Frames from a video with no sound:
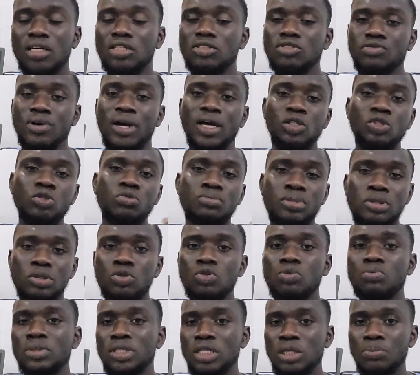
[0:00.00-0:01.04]
Try to
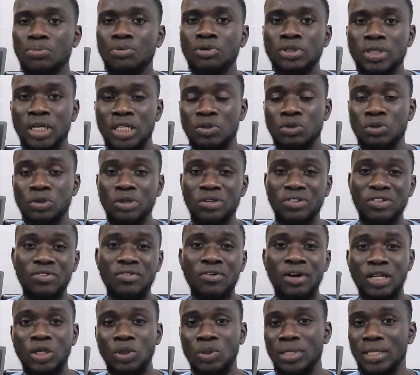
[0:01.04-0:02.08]
build mini projects with
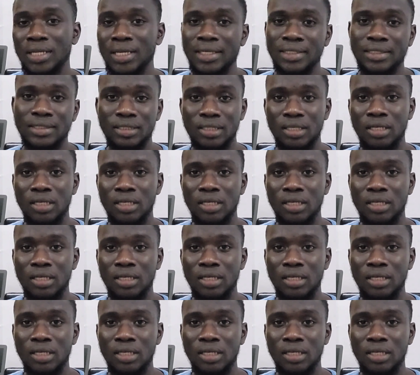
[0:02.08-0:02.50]
whatever you learn.